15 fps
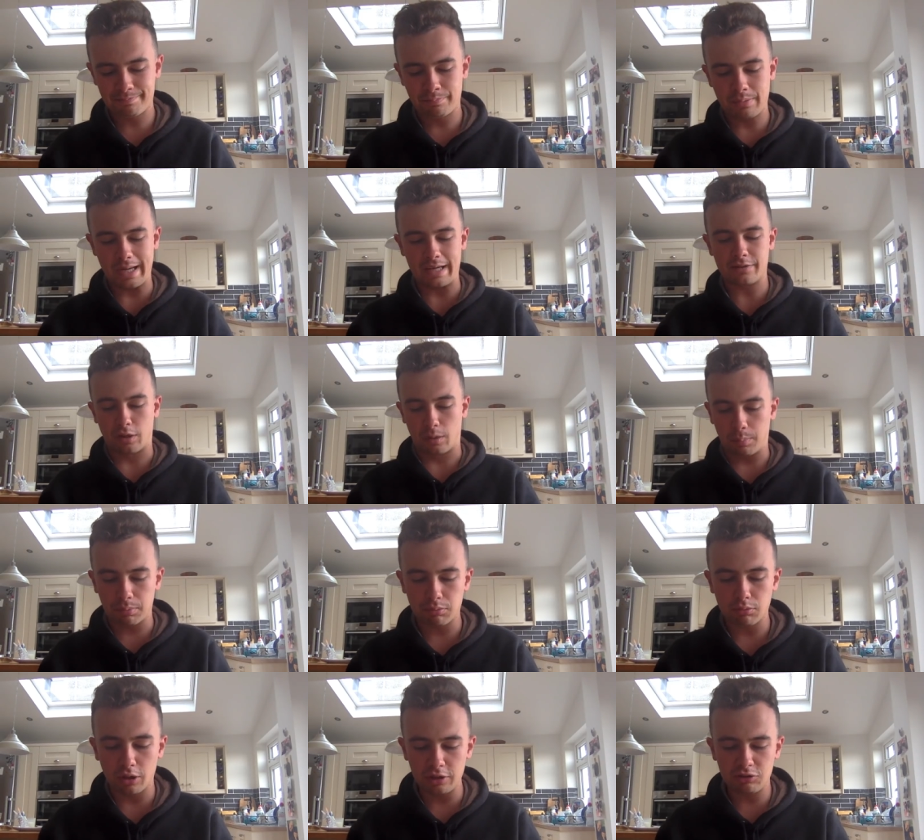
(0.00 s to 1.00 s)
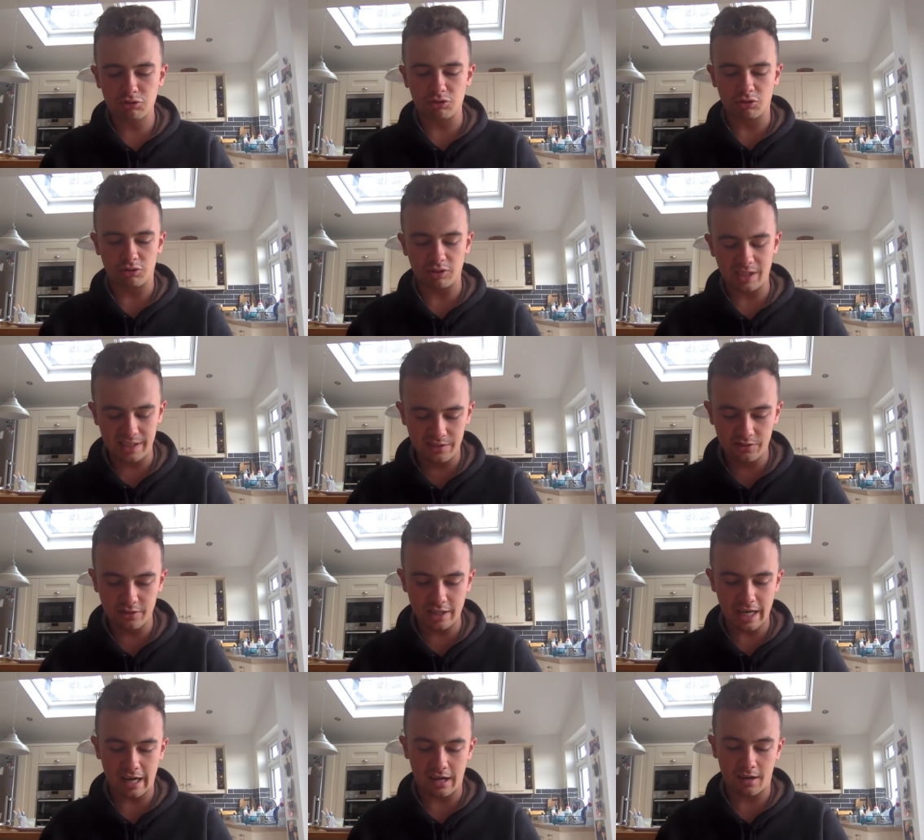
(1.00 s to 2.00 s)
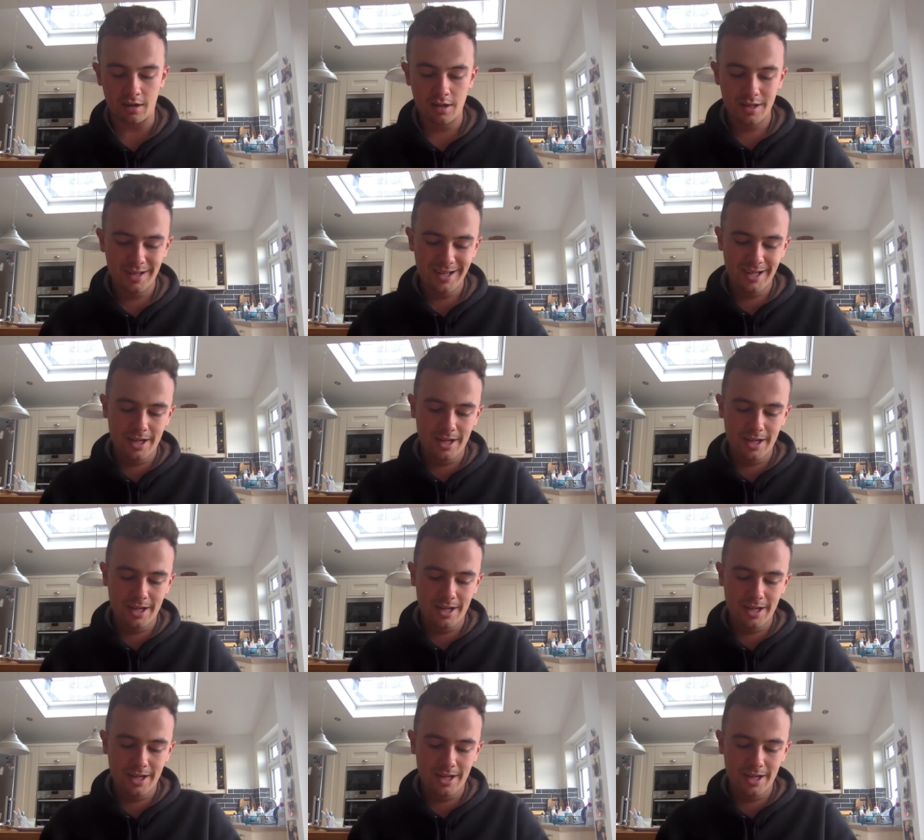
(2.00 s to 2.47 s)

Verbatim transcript: better prices in there.